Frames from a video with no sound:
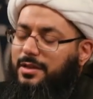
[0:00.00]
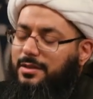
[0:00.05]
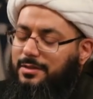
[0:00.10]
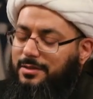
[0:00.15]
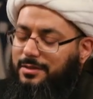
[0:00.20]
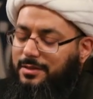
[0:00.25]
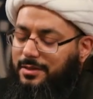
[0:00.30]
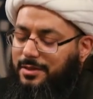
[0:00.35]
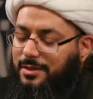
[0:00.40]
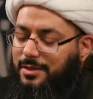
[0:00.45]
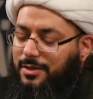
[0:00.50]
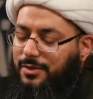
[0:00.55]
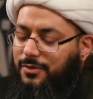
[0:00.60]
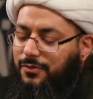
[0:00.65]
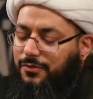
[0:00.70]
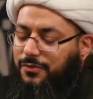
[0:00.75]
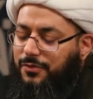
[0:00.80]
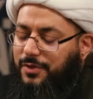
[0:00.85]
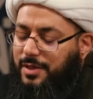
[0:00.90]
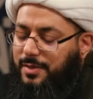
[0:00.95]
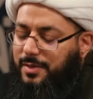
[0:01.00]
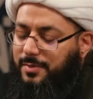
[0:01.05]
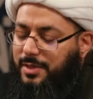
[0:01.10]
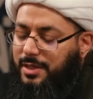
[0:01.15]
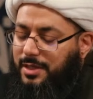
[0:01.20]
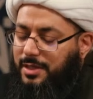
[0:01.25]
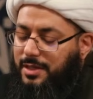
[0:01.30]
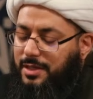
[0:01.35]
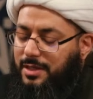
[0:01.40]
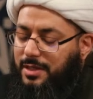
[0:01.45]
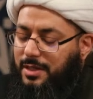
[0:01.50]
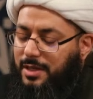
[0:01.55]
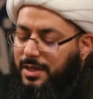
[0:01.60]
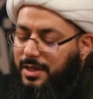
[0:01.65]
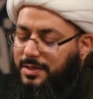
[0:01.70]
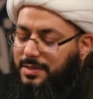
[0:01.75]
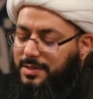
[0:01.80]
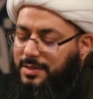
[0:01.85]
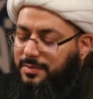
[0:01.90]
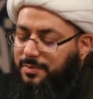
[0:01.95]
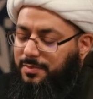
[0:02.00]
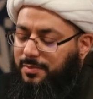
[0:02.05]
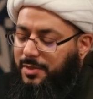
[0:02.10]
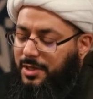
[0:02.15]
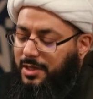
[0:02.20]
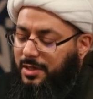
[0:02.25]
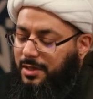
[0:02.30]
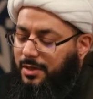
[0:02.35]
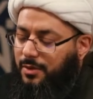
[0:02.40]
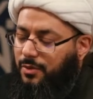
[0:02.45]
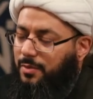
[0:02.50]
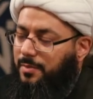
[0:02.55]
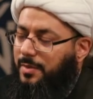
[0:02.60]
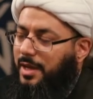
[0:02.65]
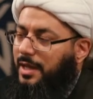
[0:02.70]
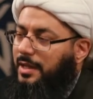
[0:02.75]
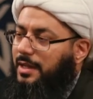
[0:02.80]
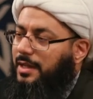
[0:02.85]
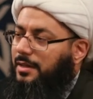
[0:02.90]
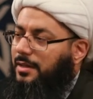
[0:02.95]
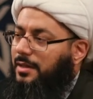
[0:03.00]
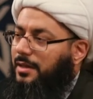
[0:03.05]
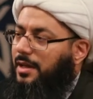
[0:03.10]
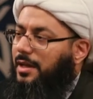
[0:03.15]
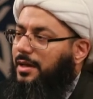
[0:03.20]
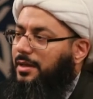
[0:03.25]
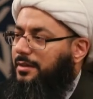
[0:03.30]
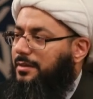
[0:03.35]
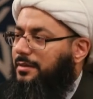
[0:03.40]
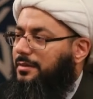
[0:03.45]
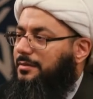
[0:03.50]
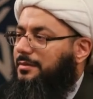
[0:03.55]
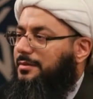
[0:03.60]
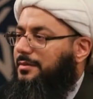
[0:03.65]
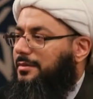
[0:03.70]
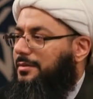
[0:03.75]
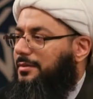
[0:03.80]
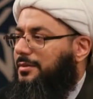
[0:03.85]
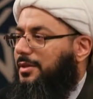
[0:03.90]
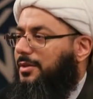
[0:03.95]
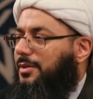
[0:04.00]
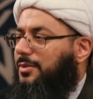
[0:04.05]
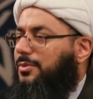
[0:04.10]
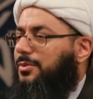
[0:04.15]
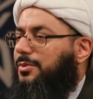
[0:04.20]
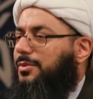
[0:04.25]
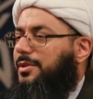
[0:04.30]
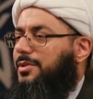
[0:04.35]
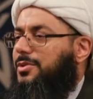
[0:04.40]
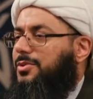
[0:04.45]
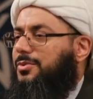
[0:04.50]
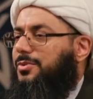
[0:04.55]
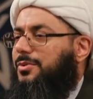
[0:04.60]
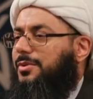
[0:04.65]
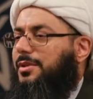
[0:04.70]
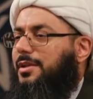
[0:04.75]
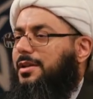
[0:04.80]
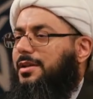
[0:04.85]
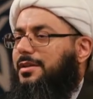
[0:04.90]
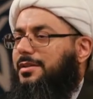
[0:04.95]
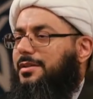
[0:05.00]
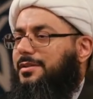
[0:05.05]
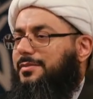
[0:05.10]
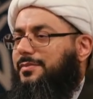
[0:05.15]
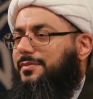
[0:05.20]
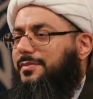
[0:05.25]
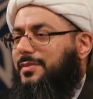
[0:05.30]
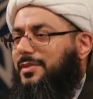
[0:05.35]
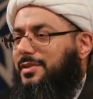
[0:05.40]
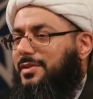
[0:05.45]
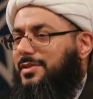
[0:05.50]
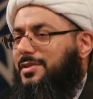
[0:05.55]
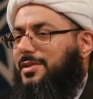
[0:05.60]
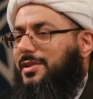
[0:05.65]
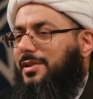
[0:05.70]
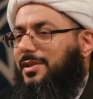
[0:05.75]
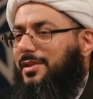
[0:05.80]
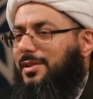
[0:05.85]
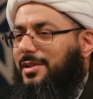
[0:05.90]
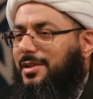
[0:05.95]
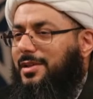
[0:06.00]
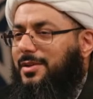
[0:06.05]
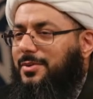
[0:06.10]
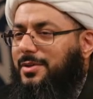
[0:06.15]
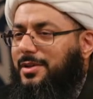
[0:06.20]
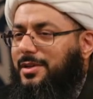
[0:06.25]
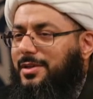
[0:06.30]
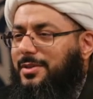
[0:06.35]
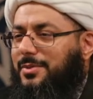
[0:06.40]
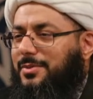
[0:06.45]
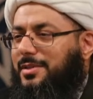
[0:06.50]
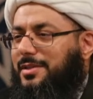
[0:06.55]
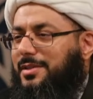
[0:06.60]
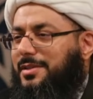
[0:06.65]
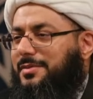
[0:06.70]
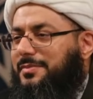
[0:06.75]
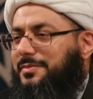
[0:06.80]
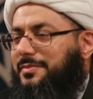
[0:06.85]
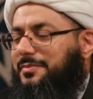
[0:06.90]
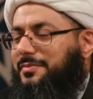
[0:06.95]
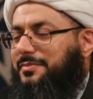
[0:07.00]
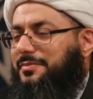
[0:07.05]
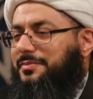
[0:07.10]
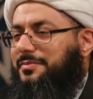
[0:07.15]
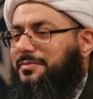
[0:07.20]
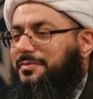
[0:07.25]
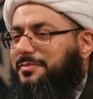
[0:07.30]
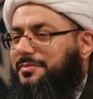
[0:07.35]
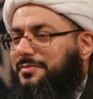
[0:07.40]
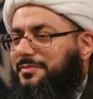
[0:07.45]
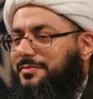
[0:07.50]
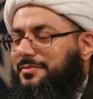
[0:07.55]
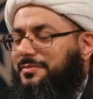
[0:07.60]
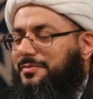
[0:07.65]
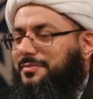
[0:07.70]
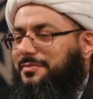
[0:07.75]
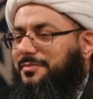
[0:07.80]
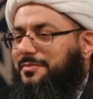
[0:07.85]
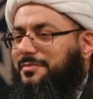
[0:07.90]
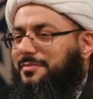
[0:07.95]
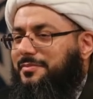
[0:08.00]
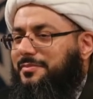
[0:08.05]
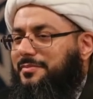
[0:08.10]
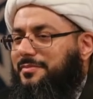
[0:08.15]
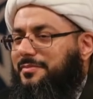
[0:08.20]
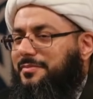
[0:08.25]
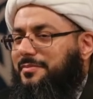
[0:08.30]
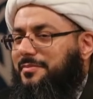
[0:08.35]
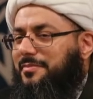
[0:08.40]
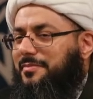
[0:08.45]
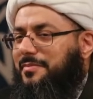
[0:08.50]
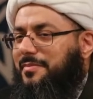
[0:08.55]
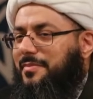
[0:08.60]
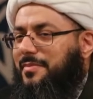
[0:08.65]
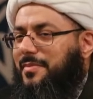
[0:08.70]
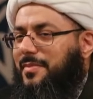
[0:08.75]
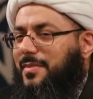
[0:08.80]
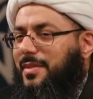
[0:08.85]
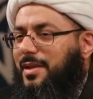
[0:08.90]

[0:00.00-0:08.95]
who conceal the rights of Ali and conceal the deeds of Ali. They will endure hellfire.